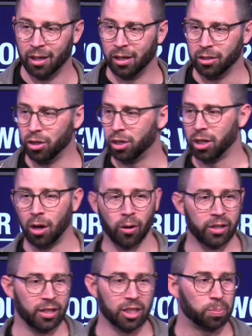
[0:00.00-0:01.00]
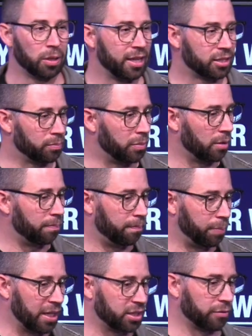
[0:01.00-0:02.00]
You can go into this place and be a
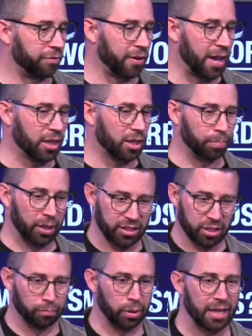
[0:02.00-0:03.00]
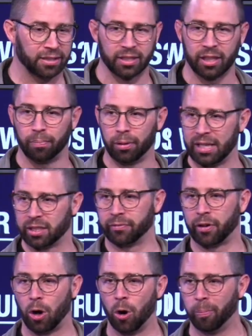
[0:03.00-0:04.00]
place of faith, a place of blessing, a place of
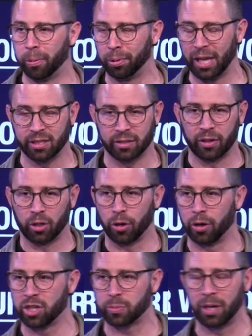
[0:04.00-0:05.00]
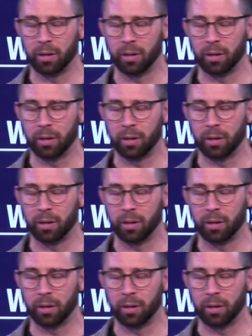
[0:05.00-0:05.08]
hope, a place of encouragement, a